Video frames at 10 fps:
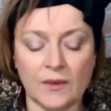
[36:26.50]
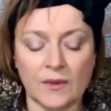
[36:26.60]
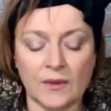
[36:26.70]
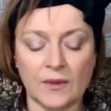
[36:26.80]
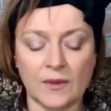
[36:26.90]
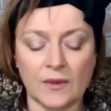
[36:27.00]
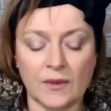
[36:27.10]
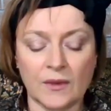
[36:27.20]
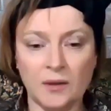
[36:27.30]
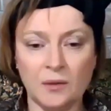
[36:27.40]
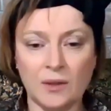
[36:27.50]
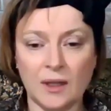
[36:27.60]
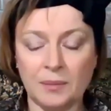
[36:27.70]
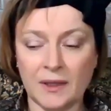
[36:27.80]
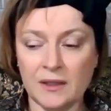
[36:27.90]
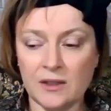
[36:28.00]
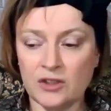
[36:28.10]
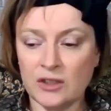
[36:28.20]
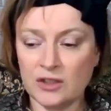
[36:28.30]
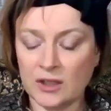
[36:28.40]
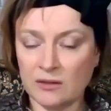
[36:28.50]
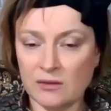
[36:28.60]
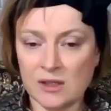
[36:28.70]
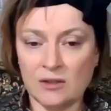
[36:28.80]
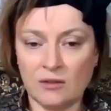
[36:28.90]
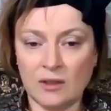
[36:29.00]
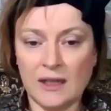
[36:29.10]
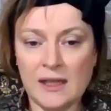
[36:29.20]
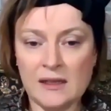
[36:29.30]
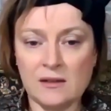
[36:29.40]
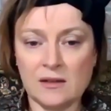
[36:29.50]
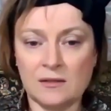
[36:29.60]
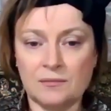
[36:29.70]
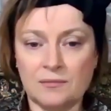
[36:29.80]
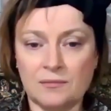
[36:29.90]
and to flow up energy channels in your legs